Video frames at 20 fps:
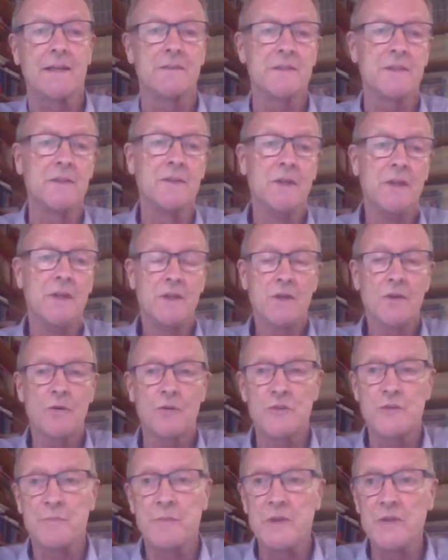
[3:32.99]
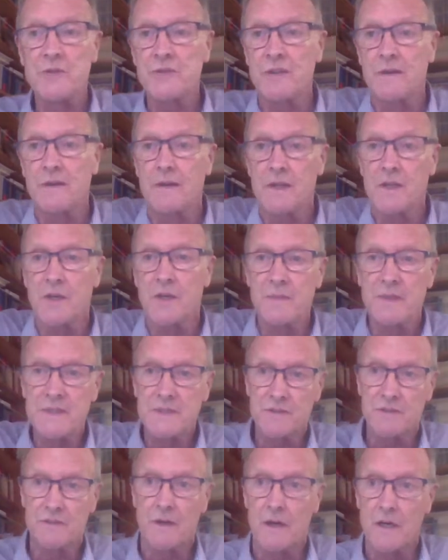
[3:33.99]
So contribution arguments
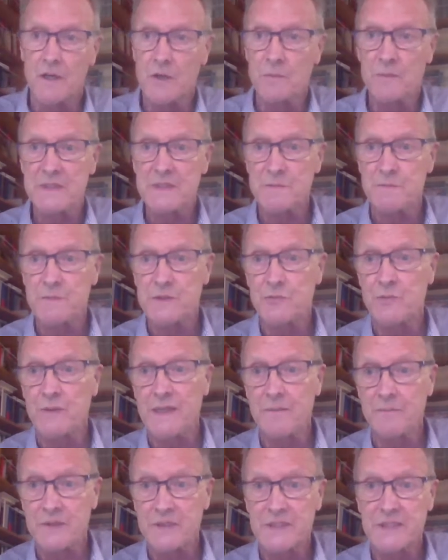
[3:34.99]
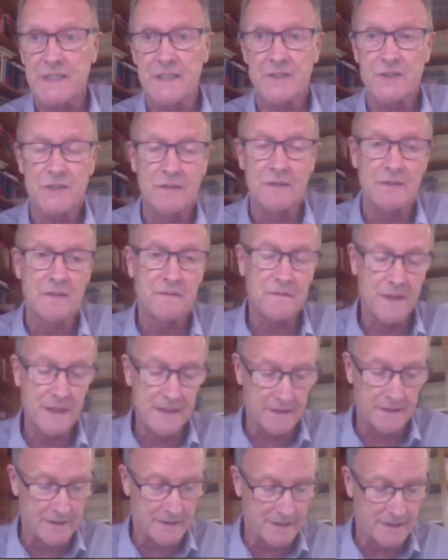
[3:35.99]
are arguments between potential
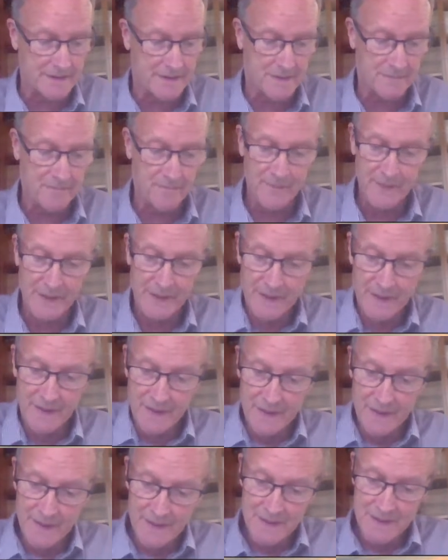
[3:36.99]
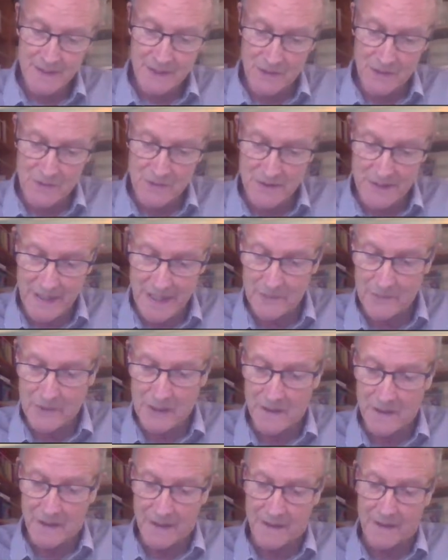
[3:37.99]
defendants. So there we
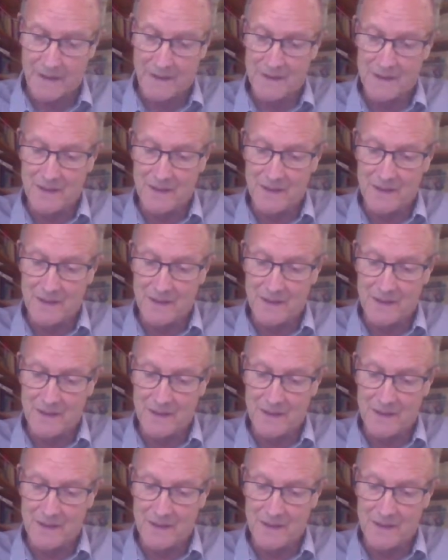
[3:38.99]
are.